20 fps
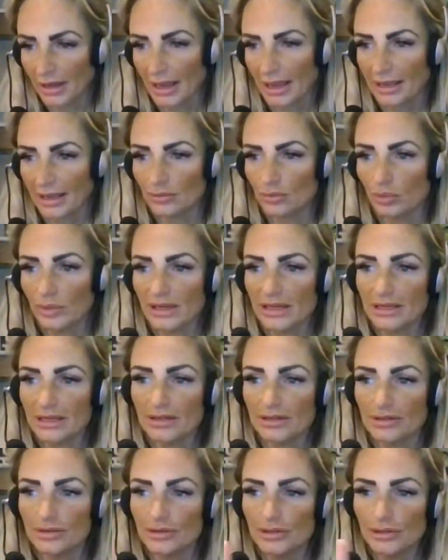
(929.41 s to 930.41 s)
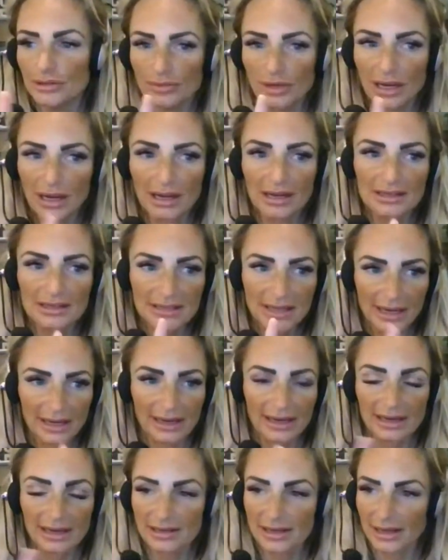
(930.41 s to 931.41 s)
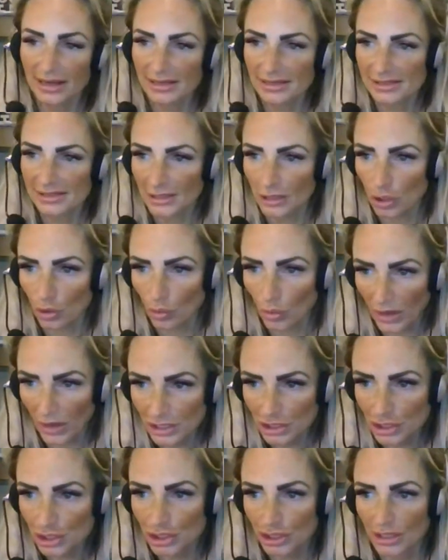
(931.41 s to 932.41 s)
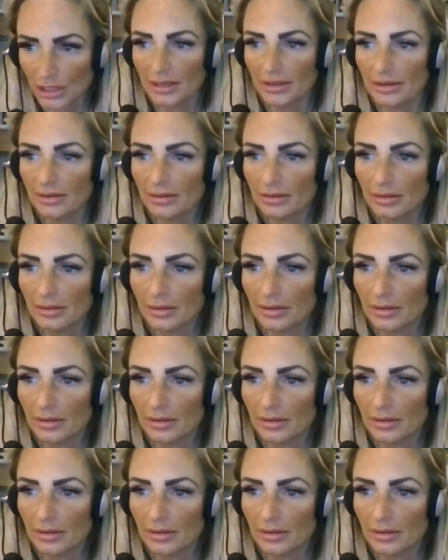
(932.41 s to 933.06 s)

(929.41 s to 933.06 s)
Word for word: and we do not take into consideration